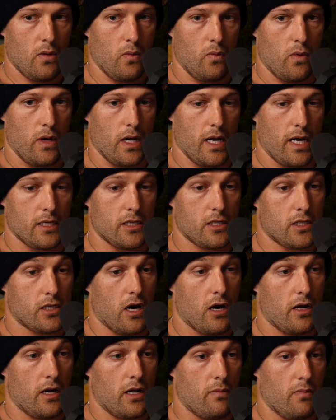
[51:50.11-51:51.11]
when I
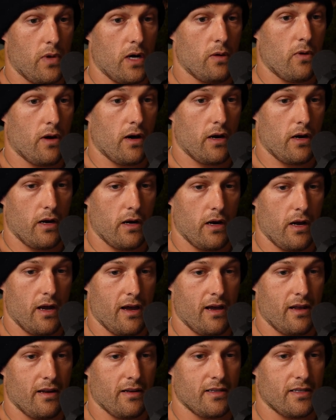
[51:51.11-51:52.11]
started MudWtr
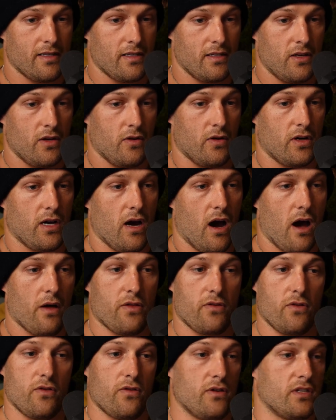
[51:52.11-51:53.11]
and, you know,
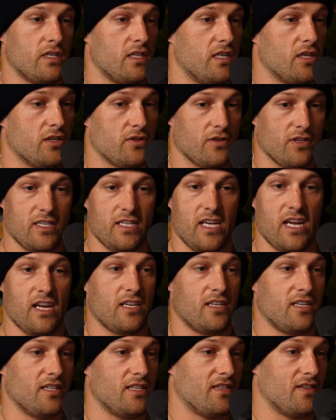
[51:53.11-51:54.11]
got through those initial
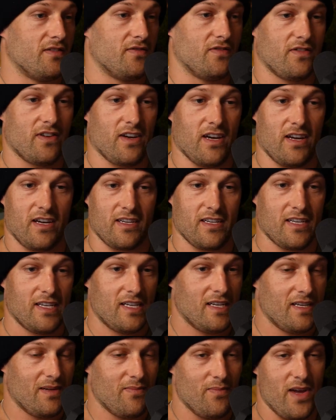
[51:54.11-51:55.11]
stages of like
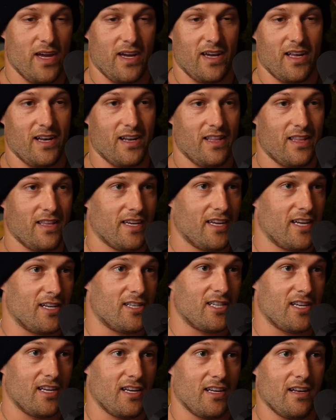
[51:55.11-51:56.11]
make it in the
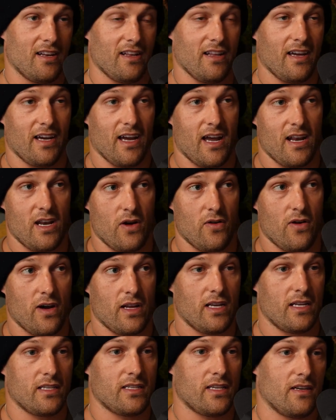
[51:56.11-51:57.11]
kitchen, like I know
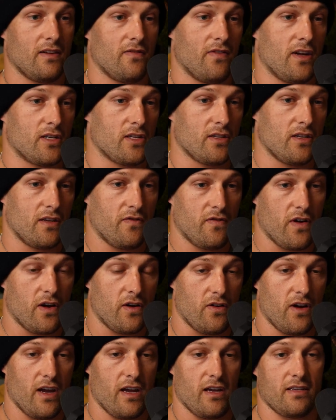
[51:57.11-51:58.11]
I need to eventually
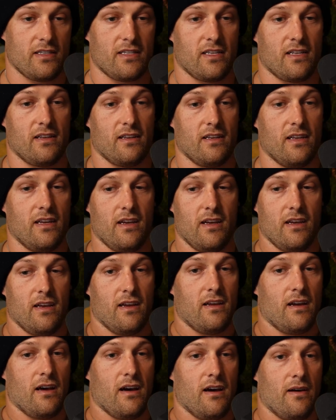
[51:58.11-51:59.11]
fundraise, and
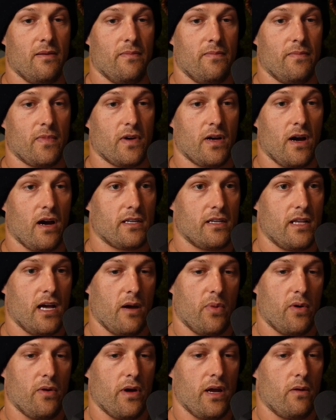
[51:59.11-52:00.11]
got to
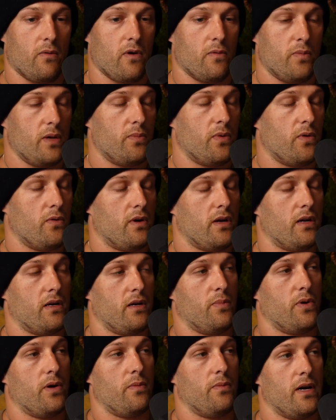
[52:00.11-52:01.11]
that point where people wanted
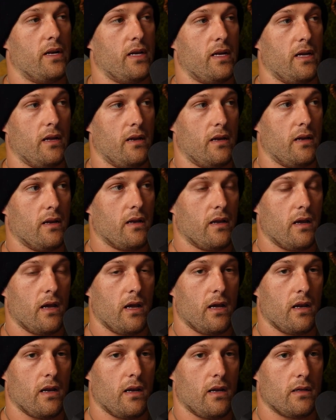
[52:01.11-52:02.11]
to put money in.
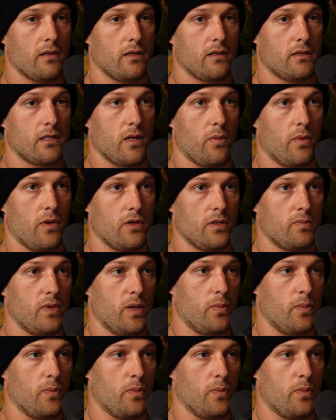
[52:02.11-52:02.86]
And some of those